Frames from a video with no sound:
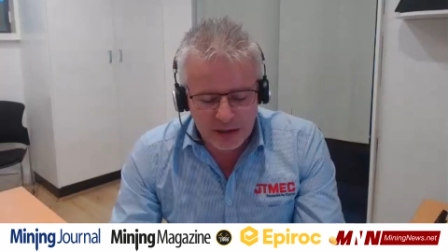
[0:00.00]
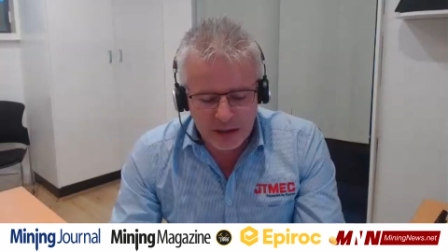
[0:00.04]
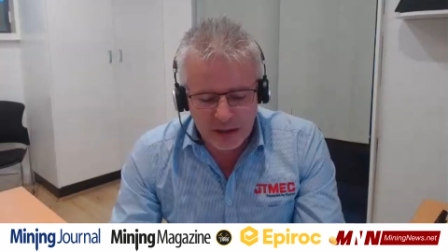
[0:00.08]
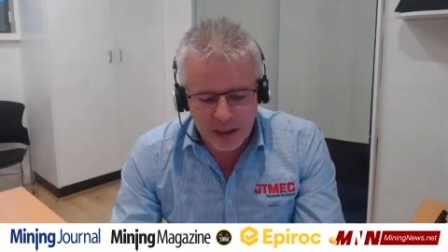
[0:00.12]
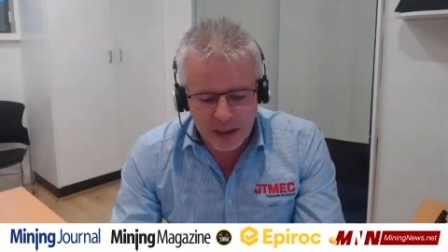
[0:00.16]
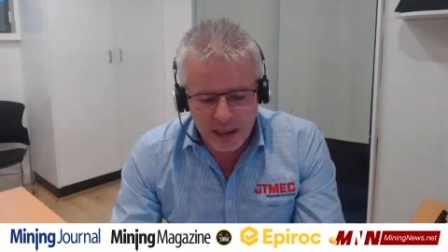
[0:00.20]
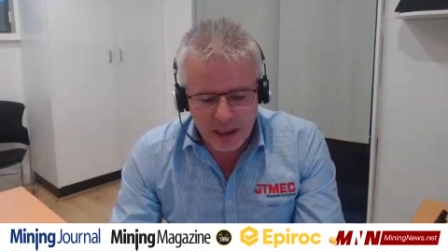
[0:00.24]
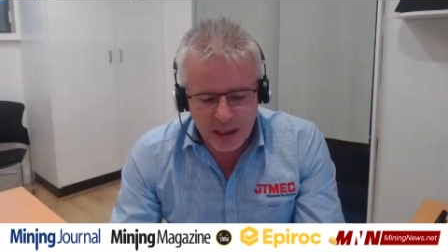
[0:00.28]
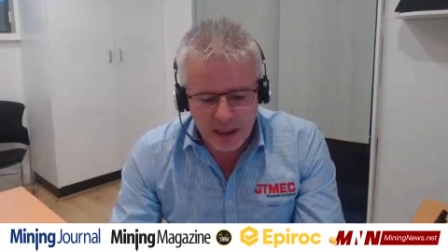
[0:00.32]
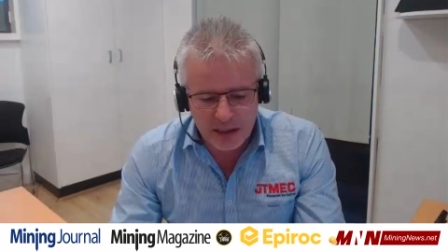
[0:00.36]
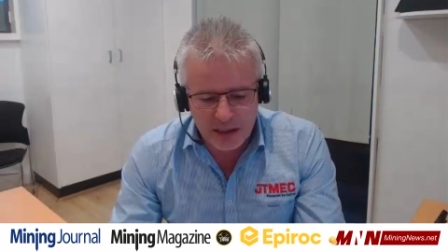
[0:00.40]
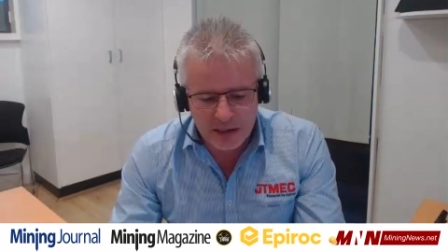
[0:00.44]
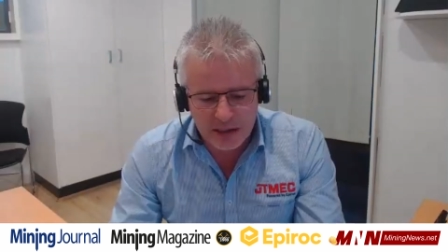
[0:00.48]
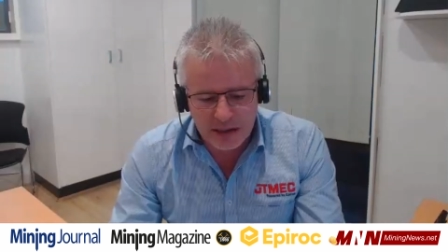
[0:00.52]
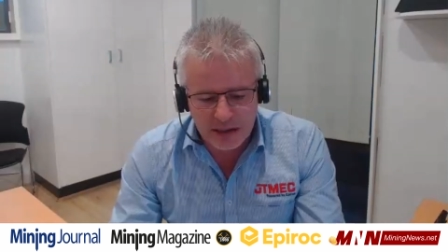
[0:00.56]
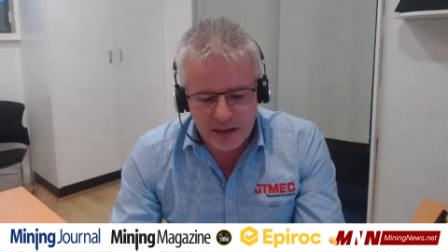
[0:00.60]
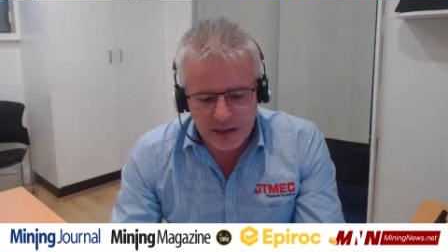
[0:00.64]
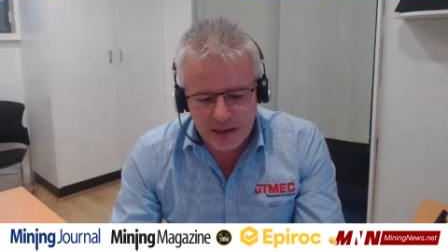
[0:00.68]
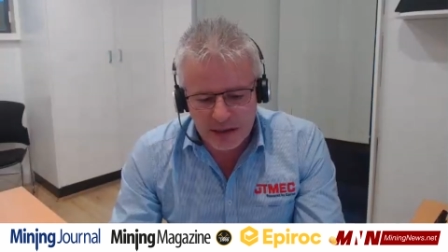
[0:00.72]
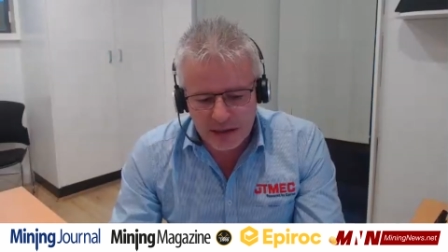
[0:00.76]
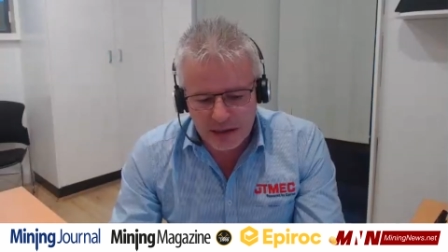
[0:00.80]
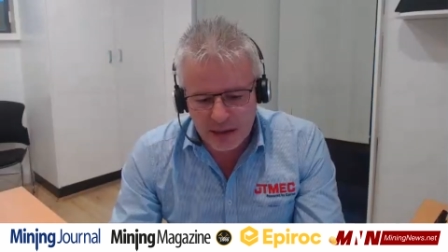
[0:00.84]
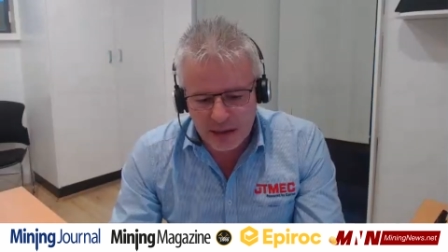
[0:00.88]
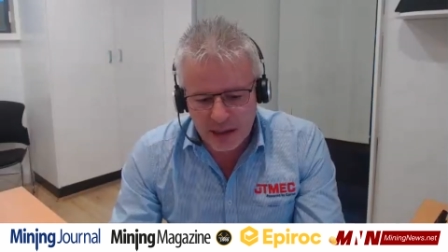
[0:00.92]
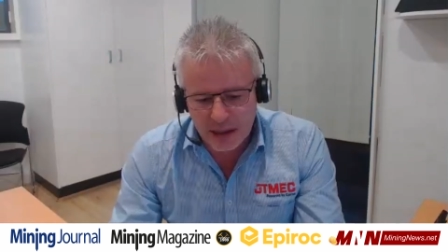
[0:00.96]
and
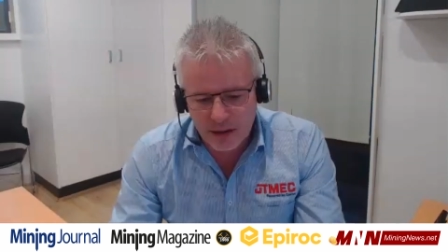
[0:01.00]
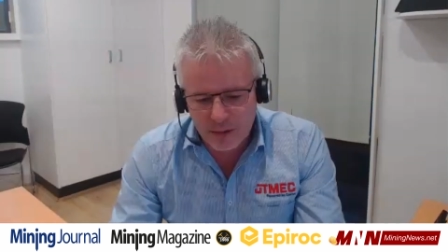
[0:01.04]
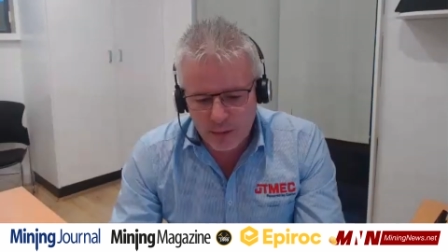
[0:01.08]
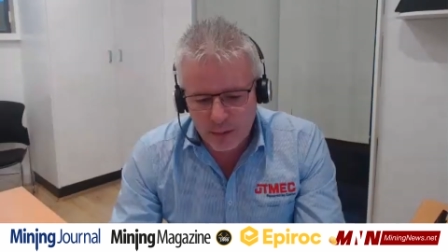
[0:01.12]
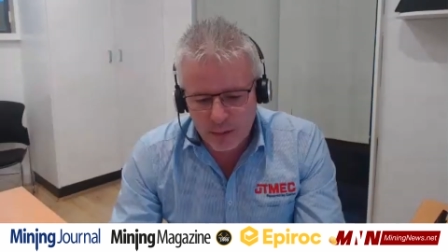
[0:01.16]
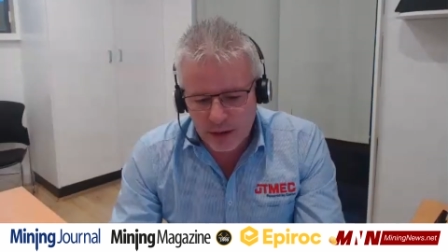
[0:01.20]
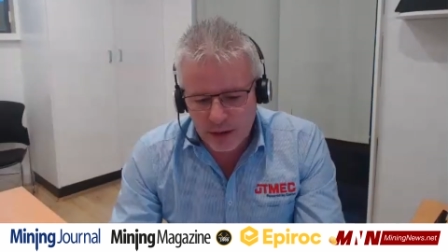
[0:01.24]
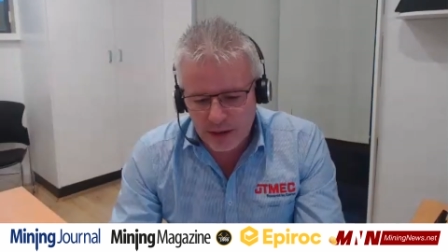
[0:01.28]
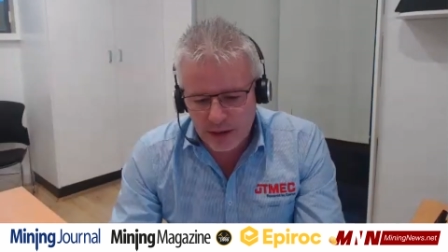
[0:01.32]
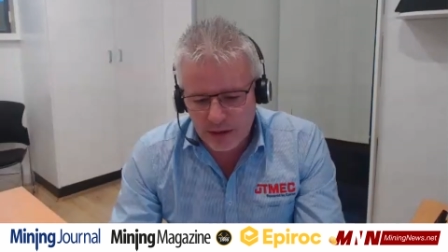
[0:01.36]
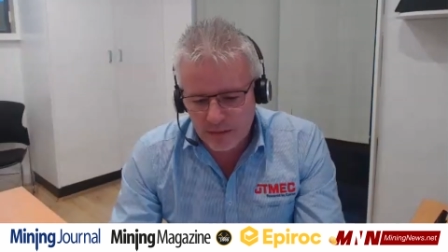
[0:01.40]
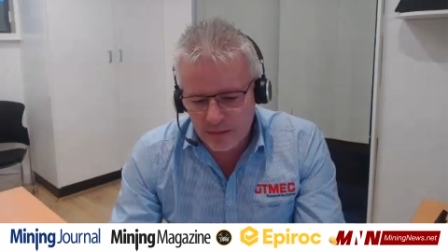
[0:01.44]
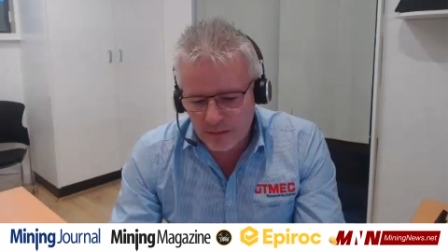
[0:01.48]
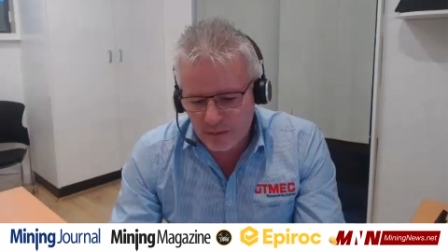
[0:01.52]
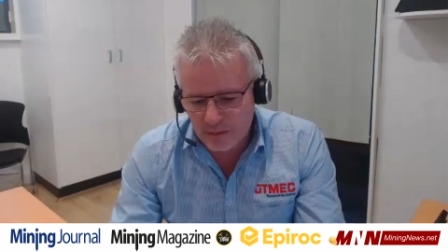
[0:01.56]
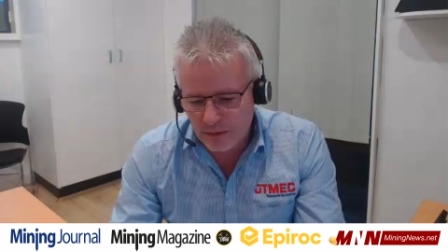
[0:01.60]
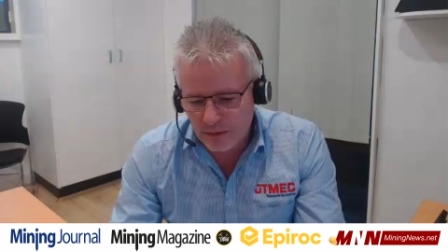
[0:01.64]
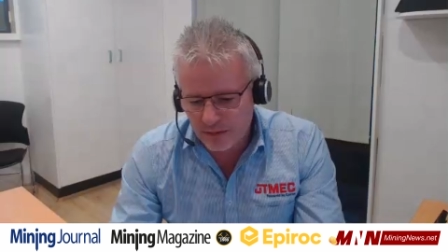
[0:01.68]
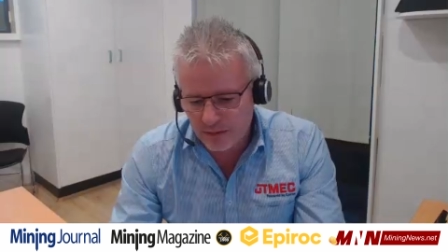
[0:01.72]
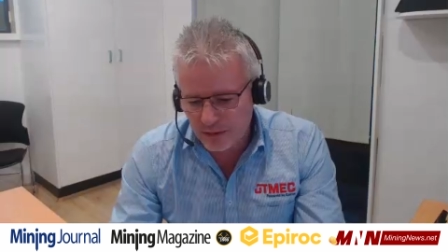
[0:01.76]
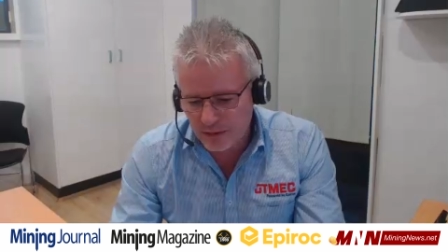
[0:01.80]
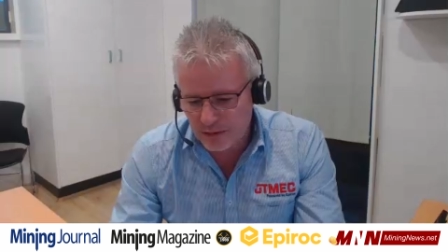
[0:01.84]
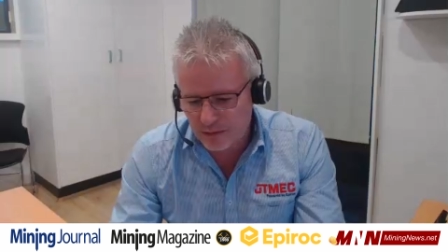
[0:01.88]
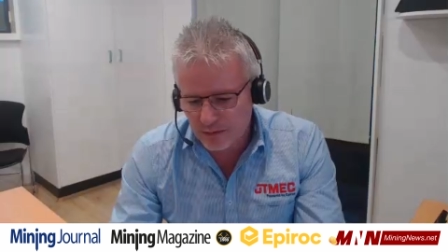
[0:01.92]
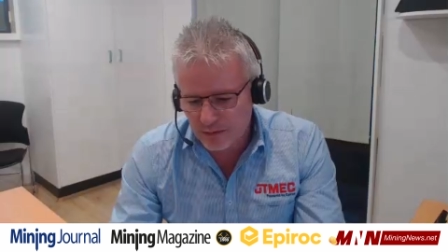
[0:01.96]
you know we we've